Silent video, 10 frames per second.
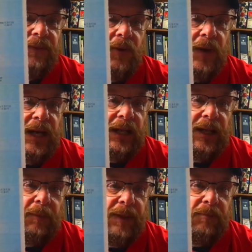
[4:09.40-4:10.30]
you want a
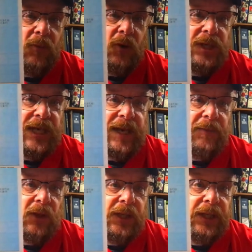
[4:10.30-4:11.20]
little bit more time
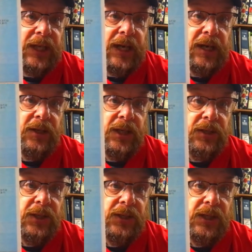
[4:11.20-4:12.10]
to look at the card, you can
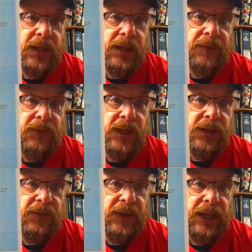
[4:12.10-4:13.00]
just freeze
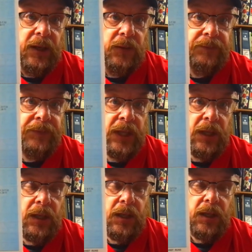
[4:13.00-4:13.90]
the video.
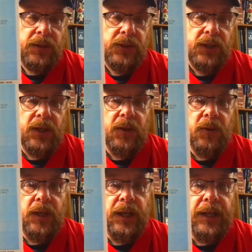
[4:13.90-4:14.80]
So,
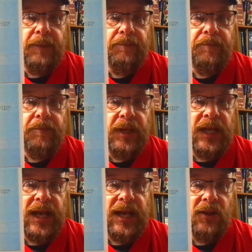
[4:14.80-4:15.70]
but
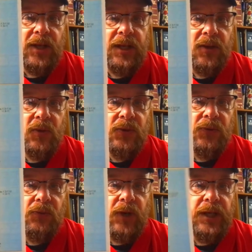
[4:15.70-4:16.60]
yeah, look at those
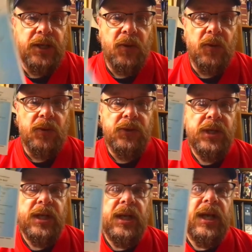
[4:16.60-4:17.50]
run totals.
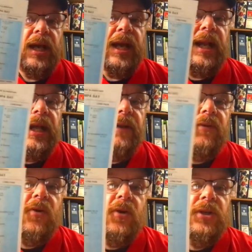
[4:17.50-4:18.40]
And then, of
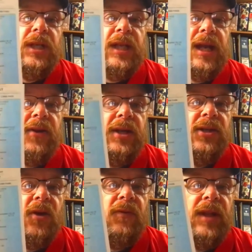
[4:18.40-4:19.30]
course, it carries
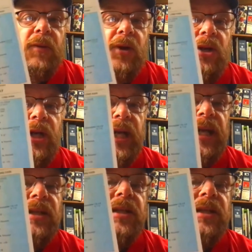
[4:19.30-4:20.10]
over. They were good against